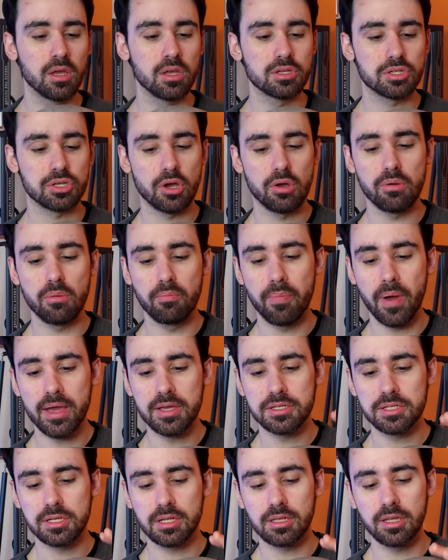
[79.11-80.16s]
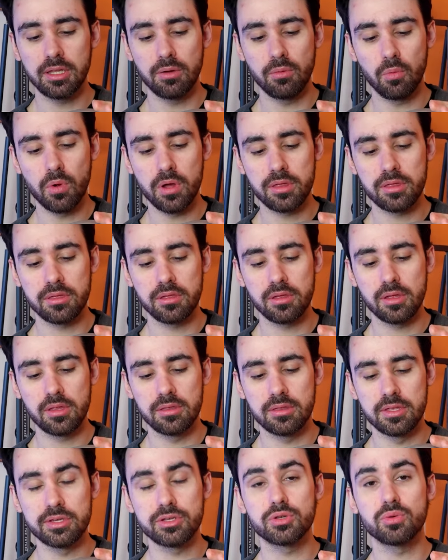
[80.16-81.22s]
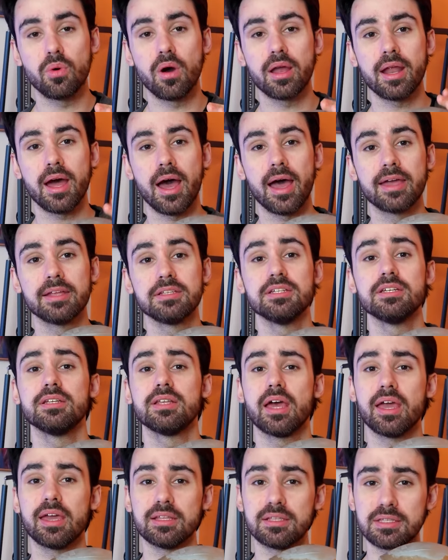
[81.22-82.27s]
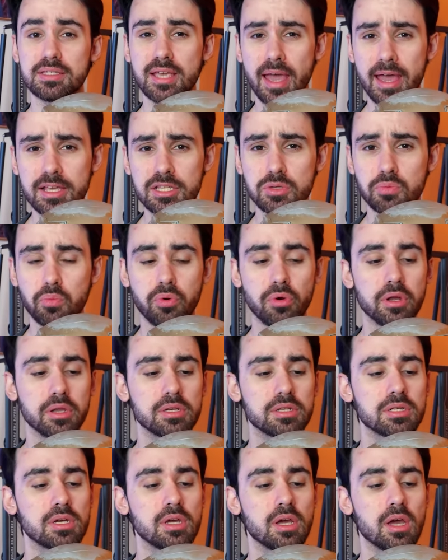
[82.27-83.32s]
So basically with this one, I did a test print